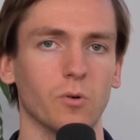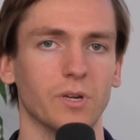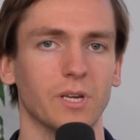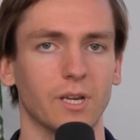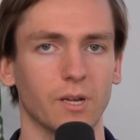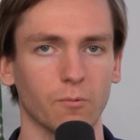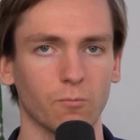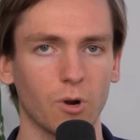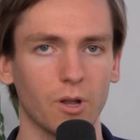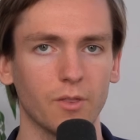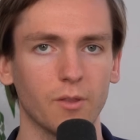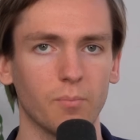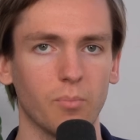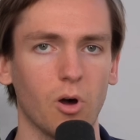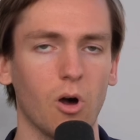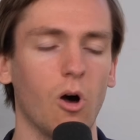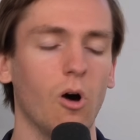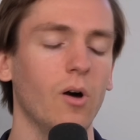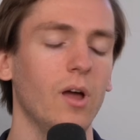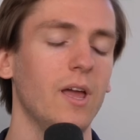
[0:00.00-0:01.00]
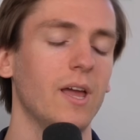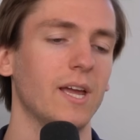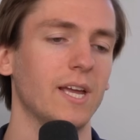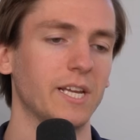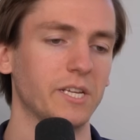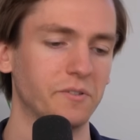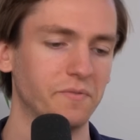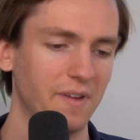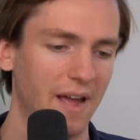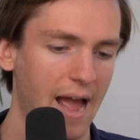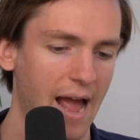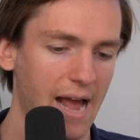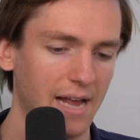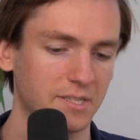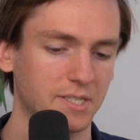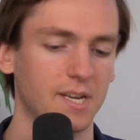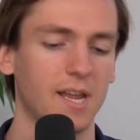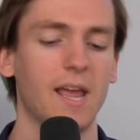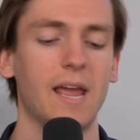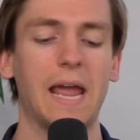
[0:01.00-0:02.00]
He can run the ball, he's
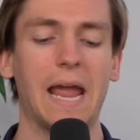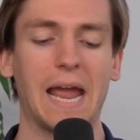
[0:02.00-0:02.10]
fast,